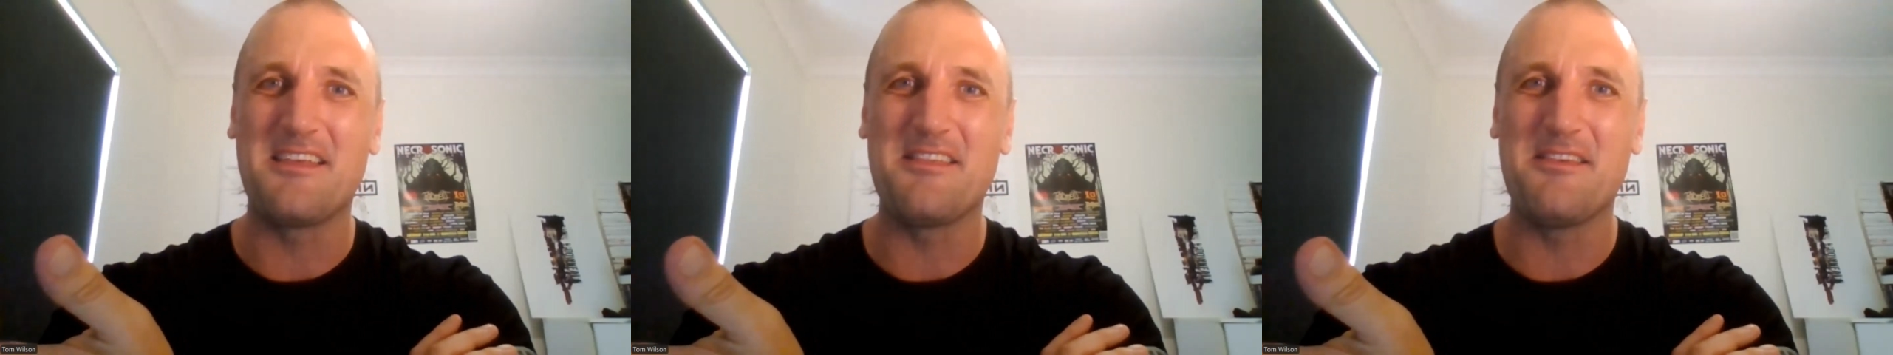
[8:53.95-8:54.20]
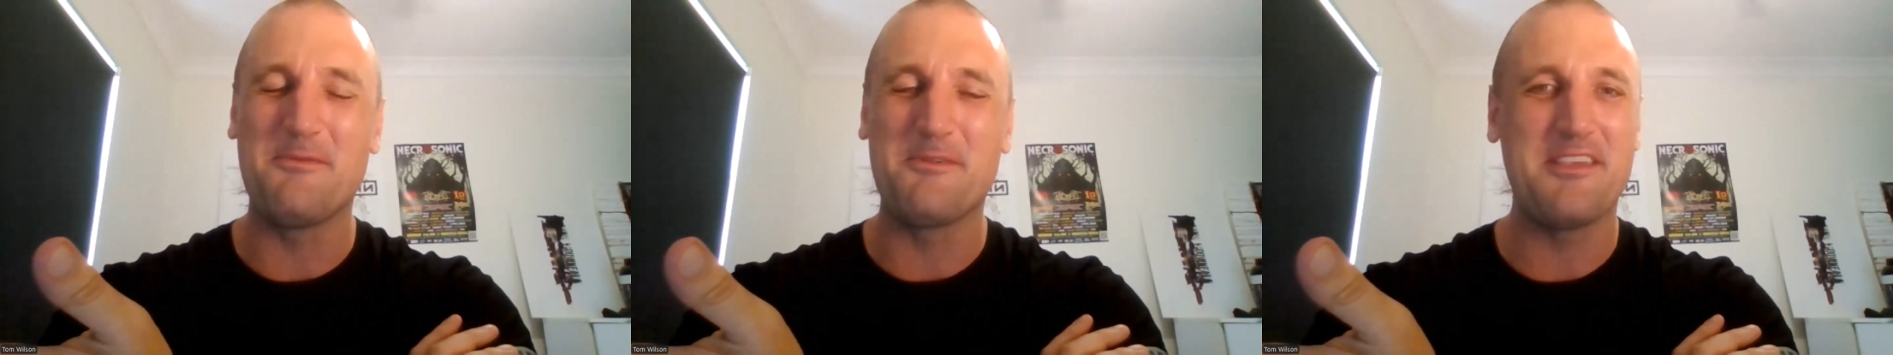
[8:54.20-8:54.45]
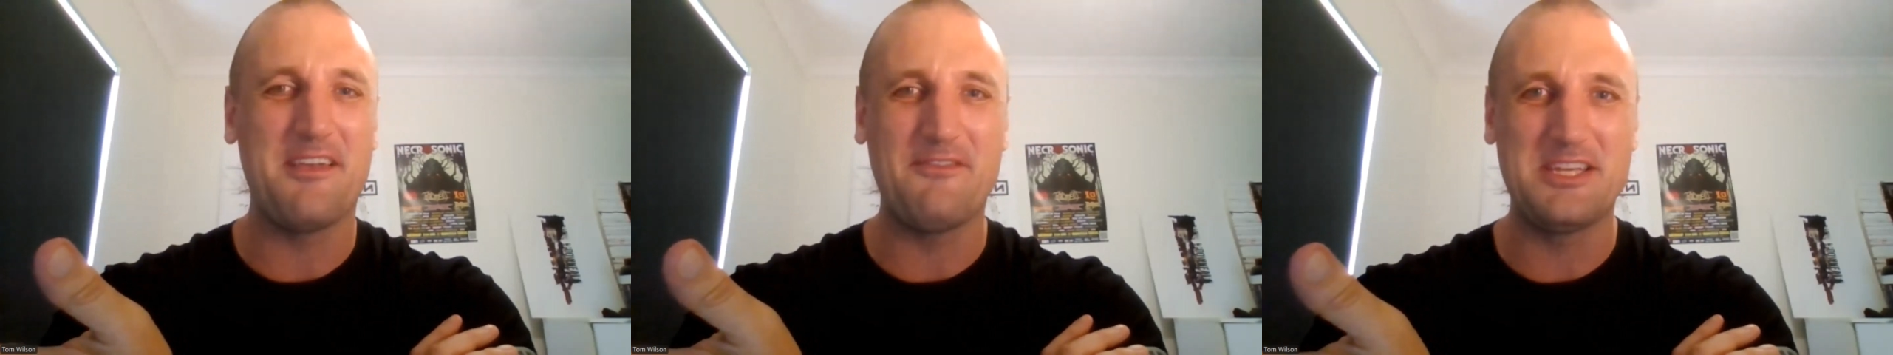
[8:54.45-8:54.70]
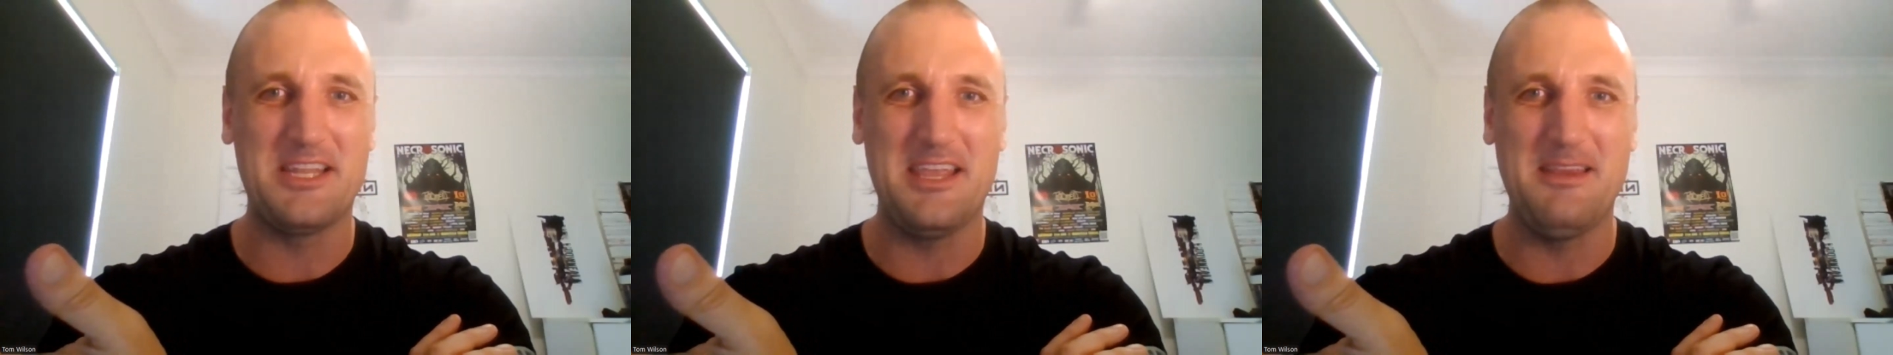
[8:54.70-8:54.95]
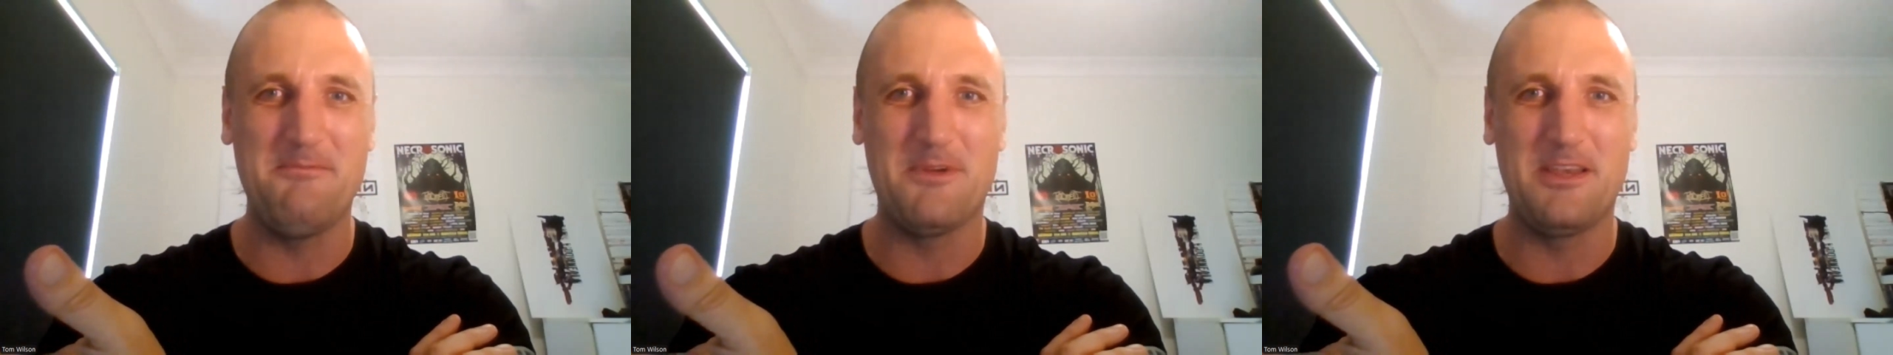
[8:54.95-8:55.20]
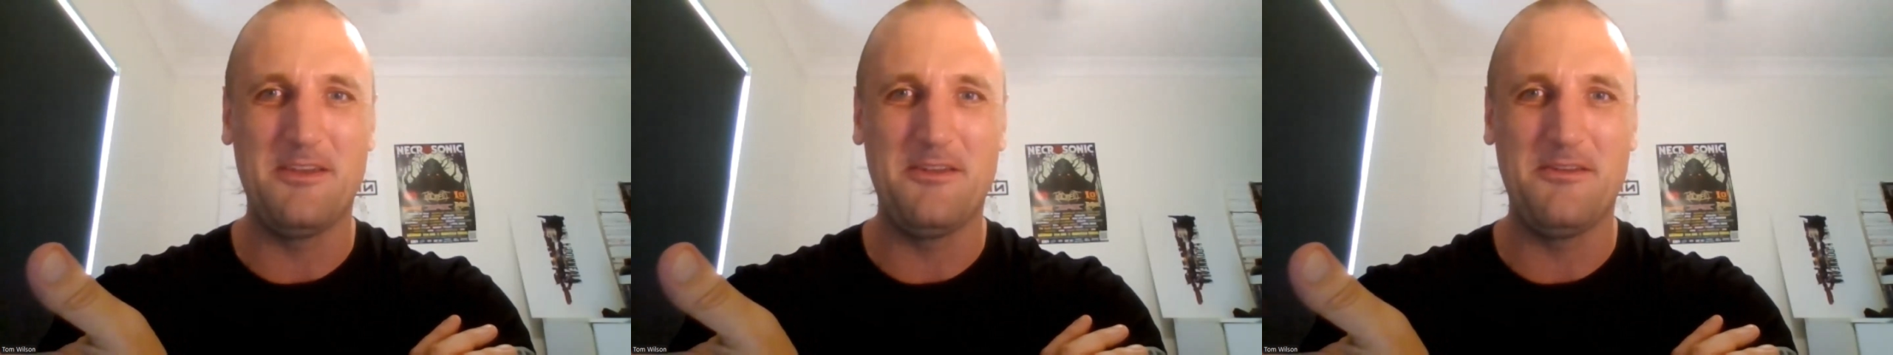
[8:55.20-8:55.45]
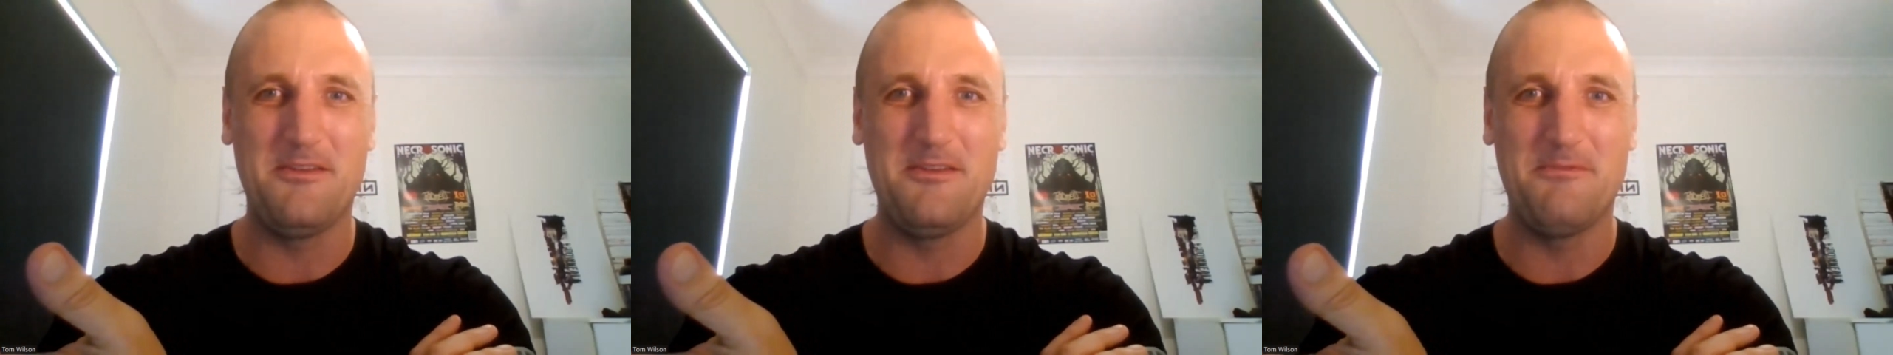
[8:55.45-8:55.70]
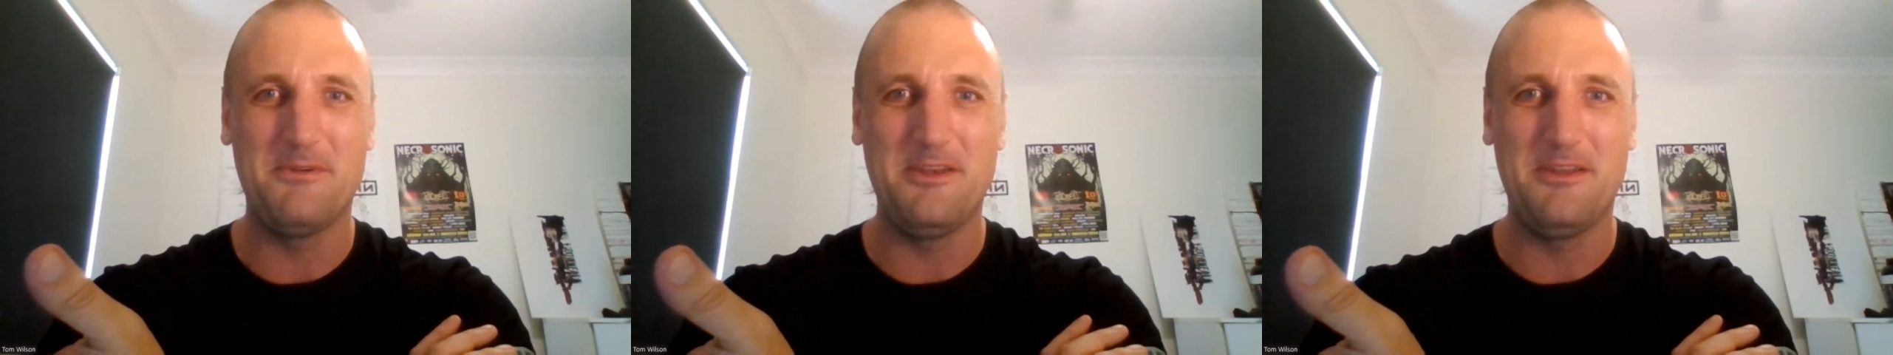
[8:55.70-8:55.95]
because you were 17 when
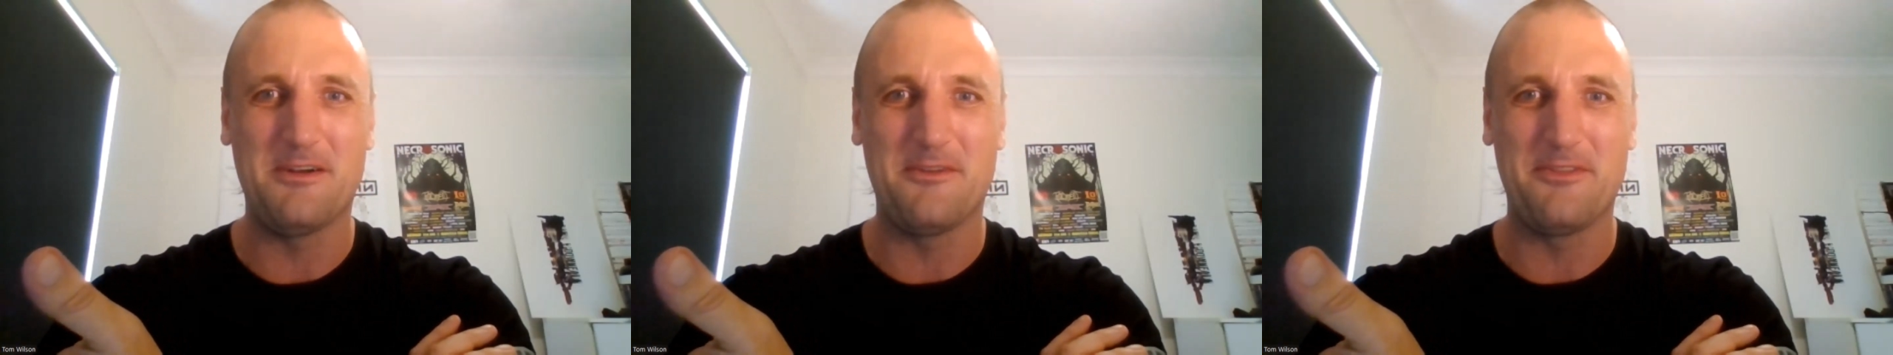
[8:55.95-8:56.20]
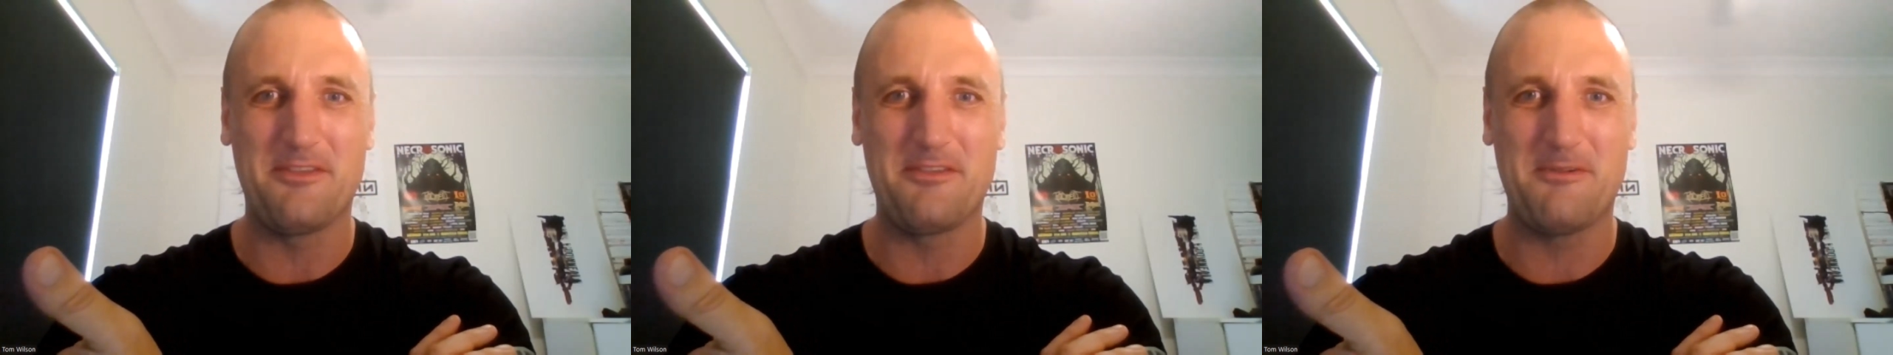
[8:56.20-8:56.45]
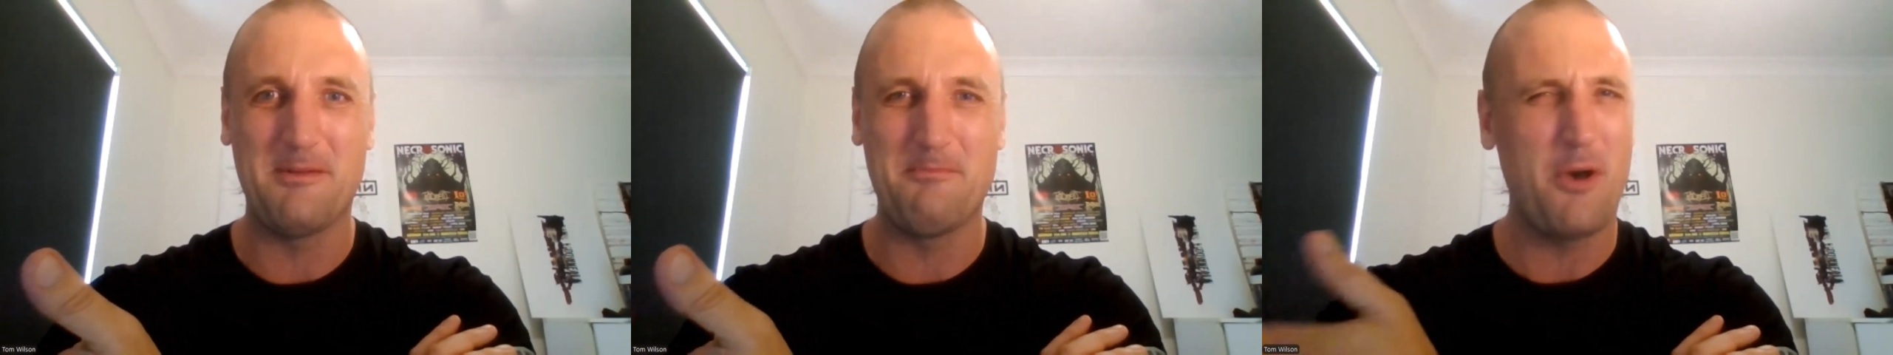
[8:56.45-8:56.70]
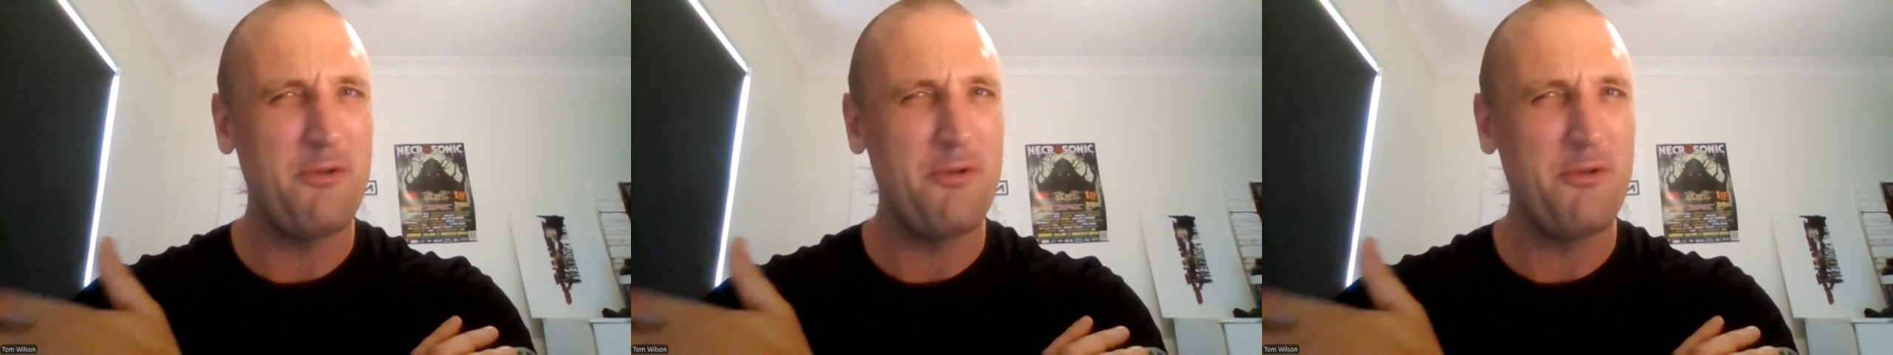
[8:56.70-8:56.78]
you got the script.